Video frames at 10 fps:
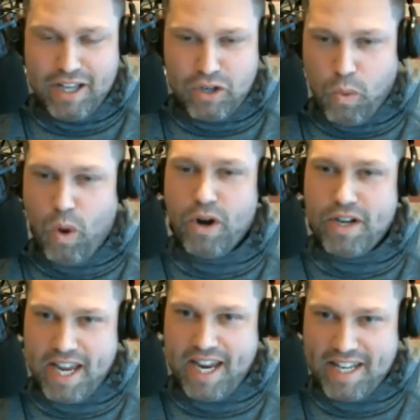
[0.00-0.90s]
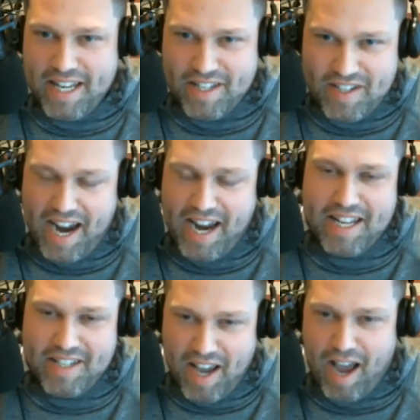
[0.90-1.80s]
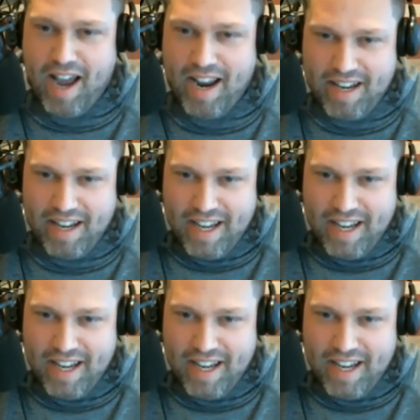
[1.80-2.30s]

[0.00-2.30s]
quarantined and staying inside.